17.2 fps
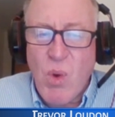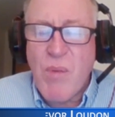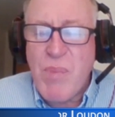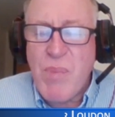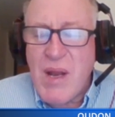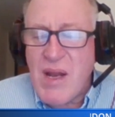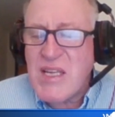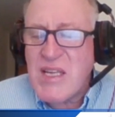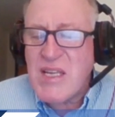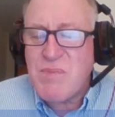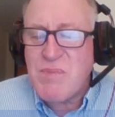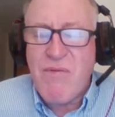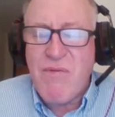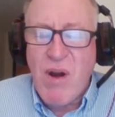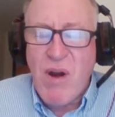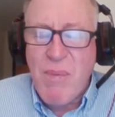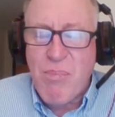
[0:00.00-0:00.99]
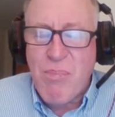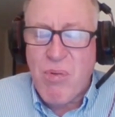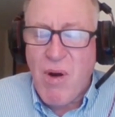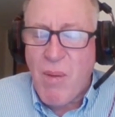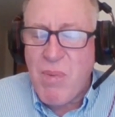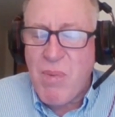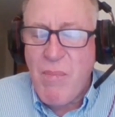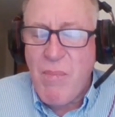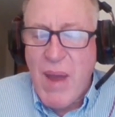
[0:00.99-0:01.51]
Well, it'll at least be very
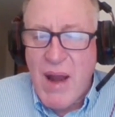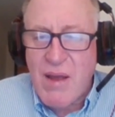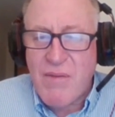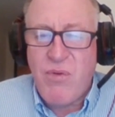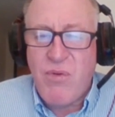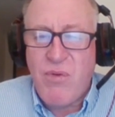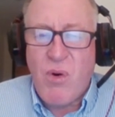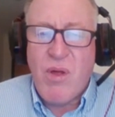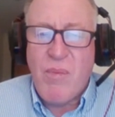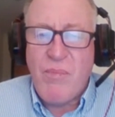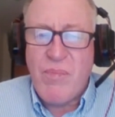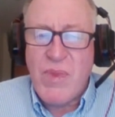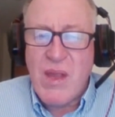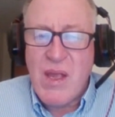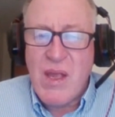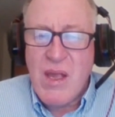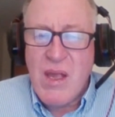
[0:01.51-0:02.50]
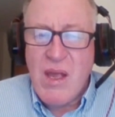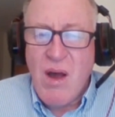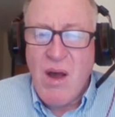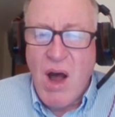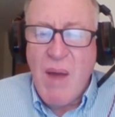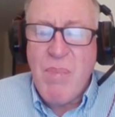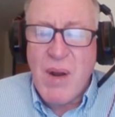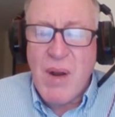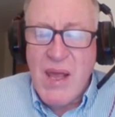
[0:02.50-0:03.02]
problematic for them.
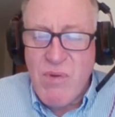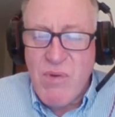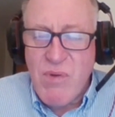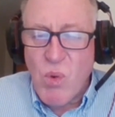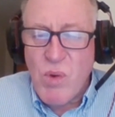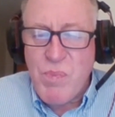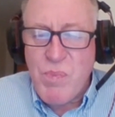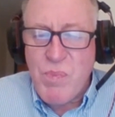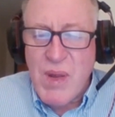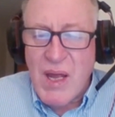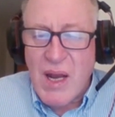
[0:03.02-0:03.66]
I believe it would be